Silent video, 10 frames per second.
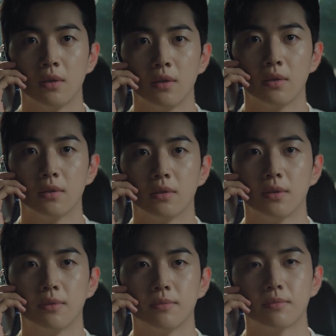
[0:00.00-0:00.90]
Kang
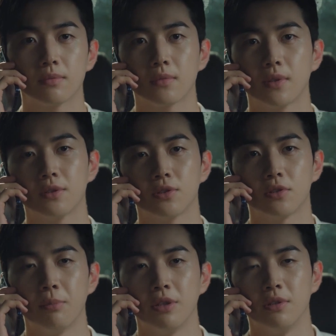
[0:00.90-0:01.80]
Joo-yeon immediately
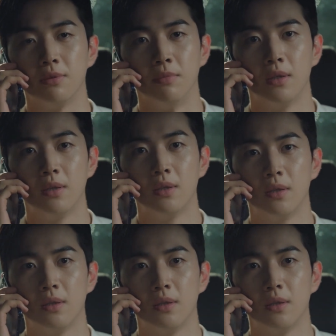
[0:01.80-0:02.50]
asked to speak with her.